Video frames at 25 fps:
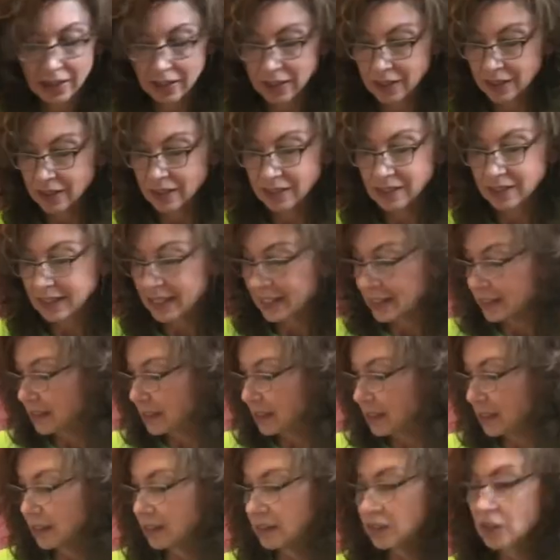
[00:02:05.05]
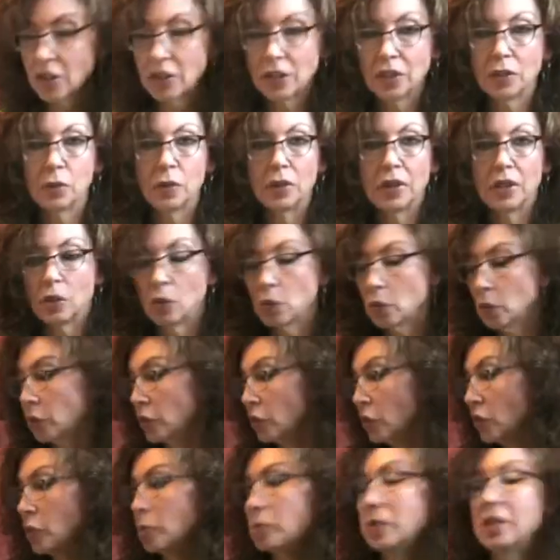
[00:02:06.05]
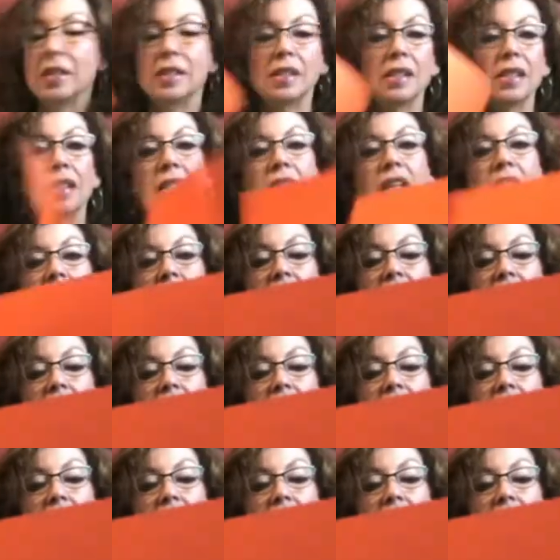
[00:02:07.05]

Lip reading: So let's get started with an orange piece.